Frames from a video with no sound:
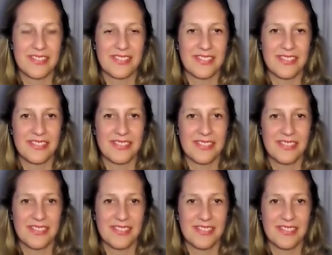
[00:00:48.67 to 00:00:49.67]

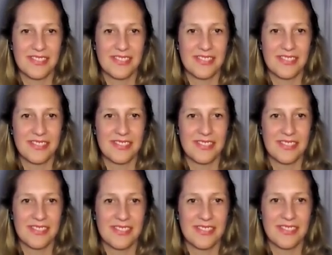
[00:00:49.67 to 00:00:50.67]

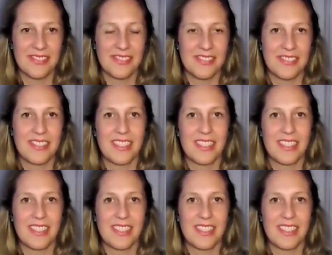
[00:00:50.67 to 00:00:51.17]
(not speaking)